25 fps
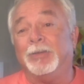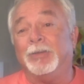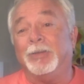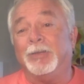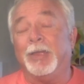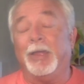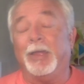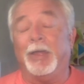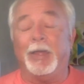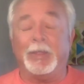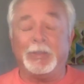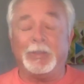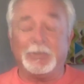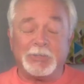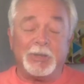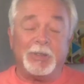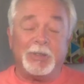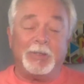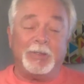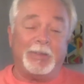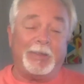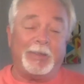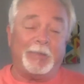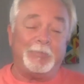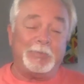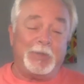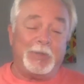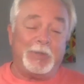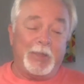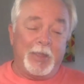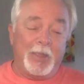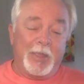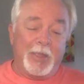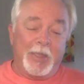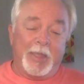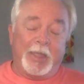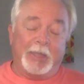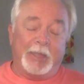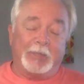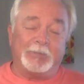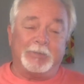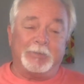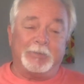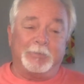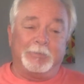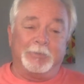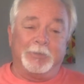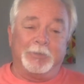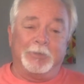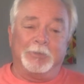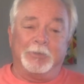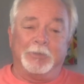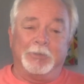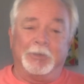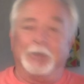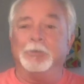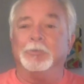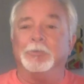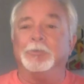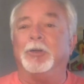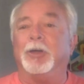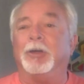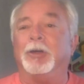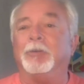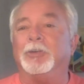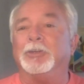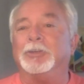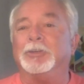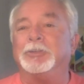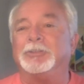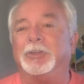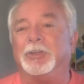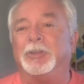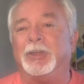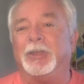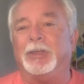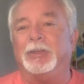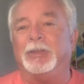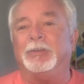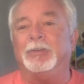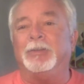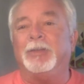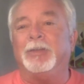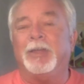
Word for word: yeah. It's a it, it's a little nervous, and then